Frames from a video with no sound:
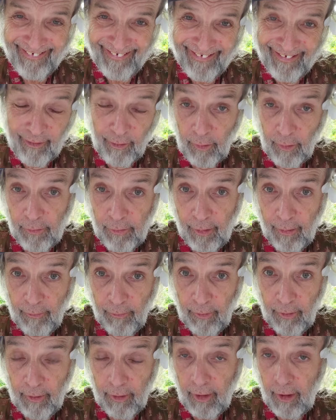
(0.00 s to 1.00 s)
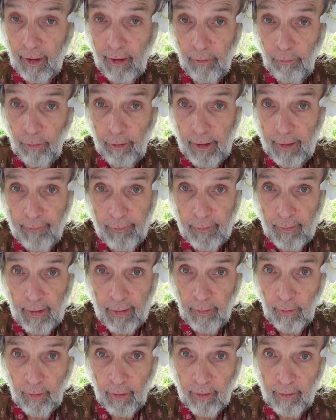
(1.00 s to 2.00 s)
It holds that one. Whatever
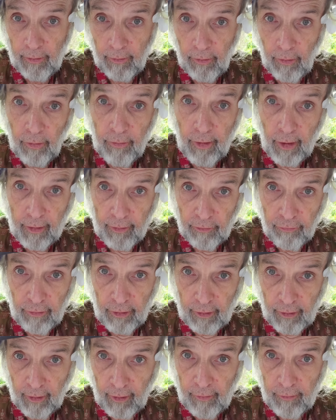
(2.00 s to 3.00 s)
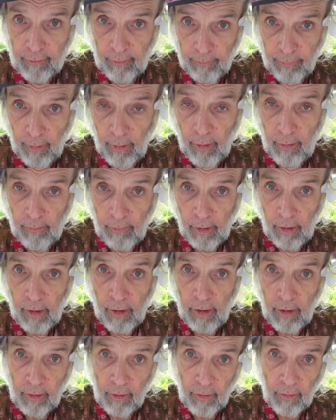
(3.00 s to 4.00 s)
they order, all right, three cartons of Pall
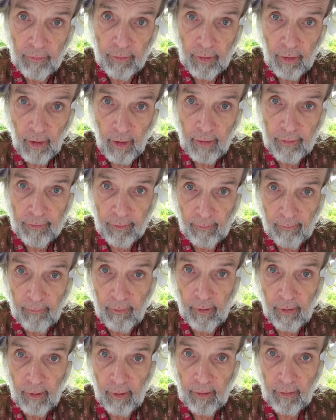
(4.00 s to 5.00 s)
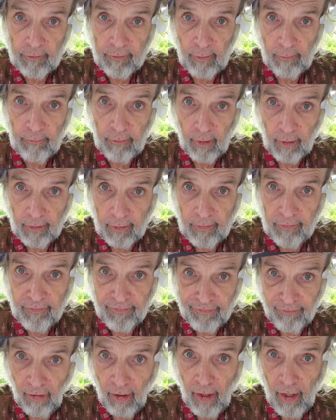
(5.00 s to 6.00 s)
Mall, okay, some Lucky
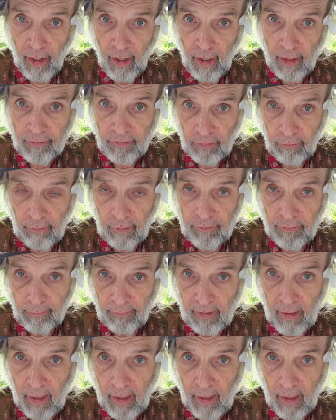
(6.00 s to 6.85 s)
Strikes, you want some